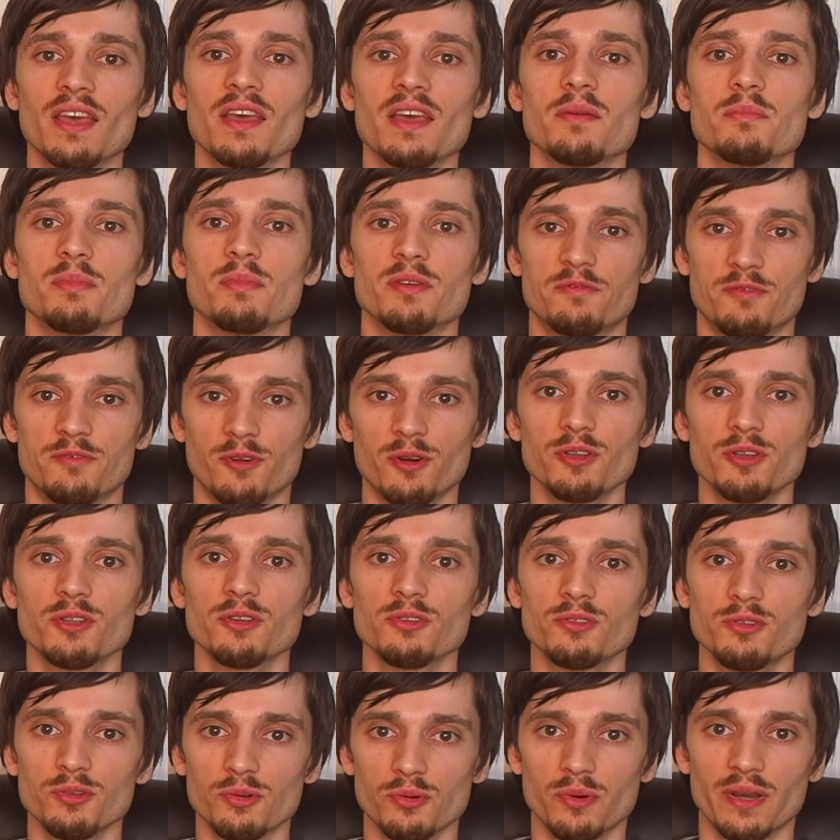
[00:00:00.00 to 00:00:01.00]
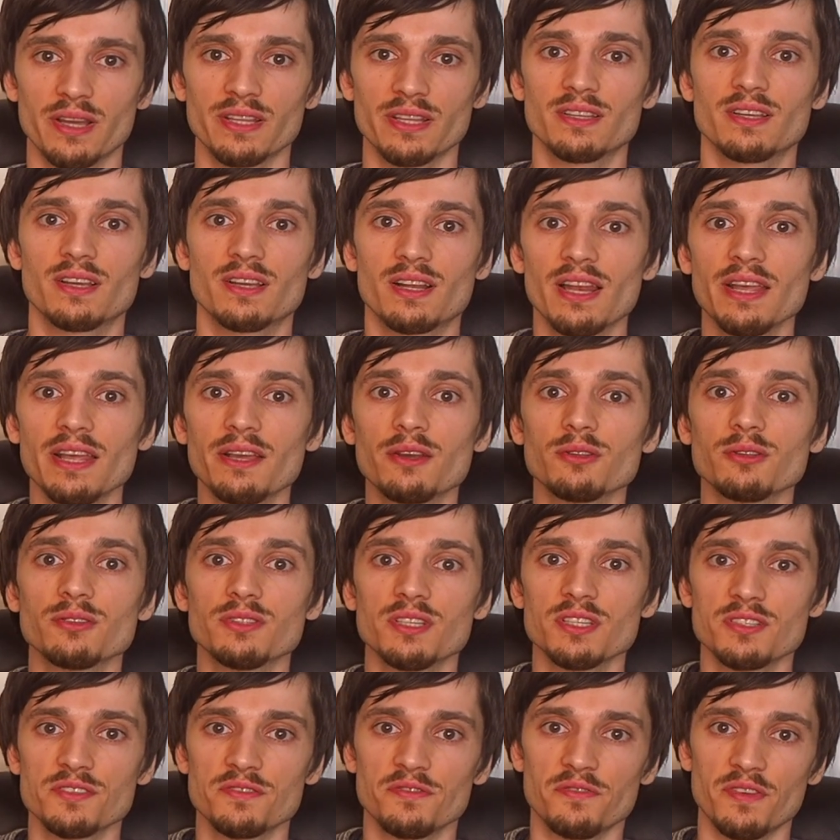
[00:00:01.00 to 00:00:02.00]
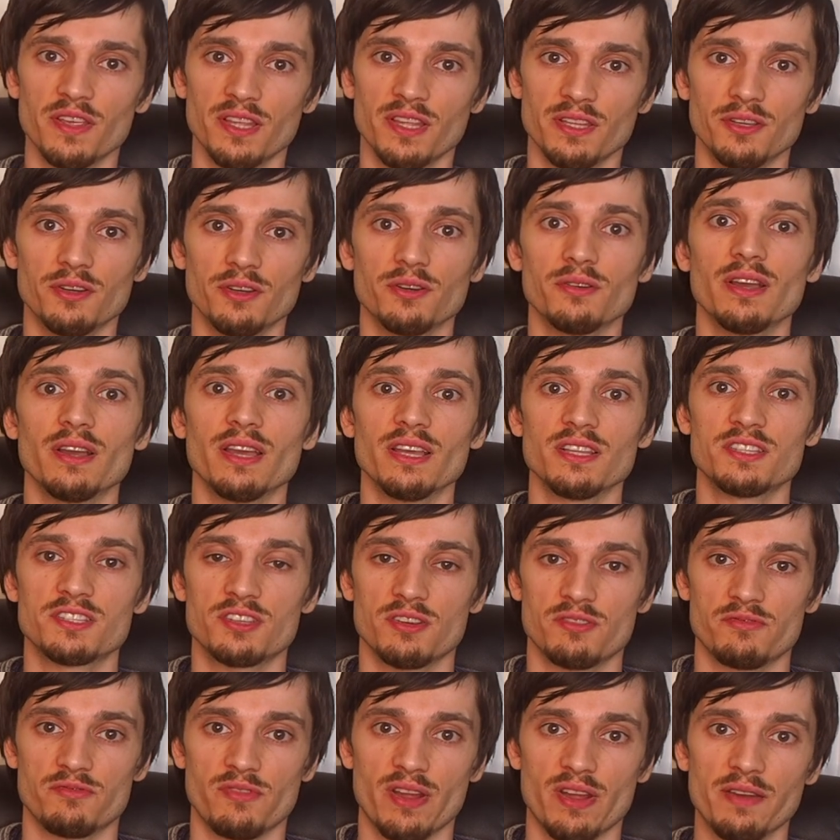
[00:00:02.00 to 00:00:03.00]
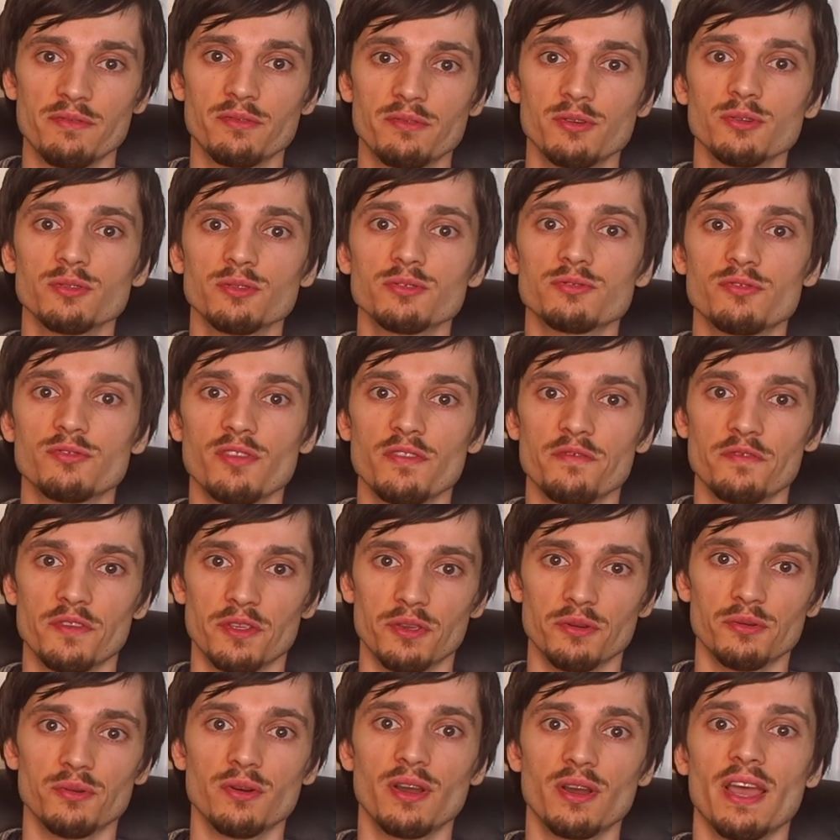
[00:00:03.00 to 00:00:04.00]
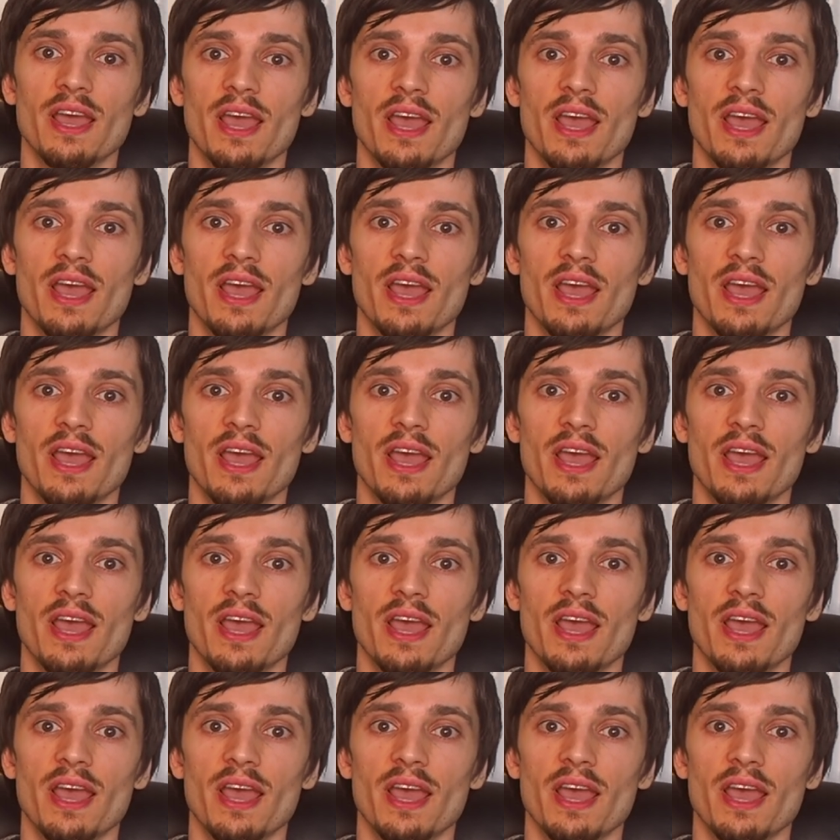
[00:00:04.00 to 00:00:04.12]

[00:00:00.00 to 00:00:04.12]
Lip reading: Before you do it, click on this video, it's a Revolut review,